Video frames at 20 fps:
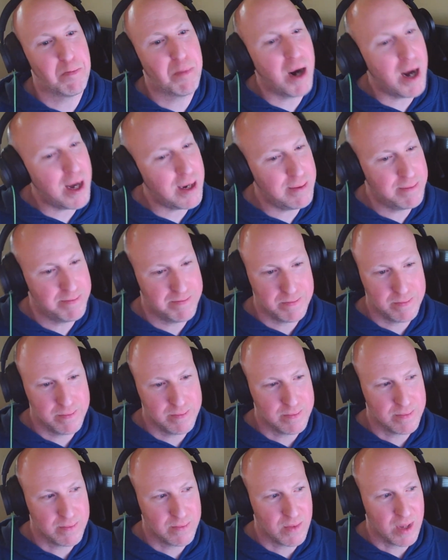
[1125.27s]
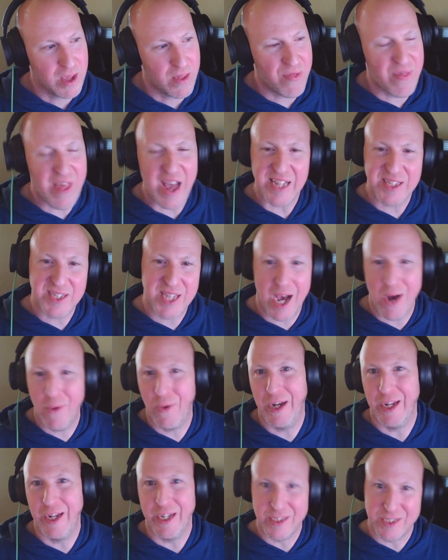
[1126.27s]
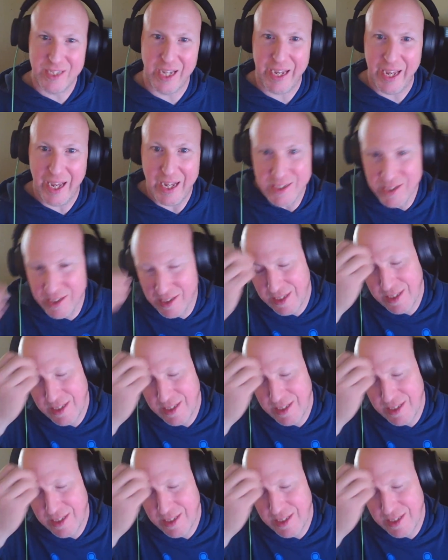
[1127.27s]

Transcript: But that's how it is, I guess.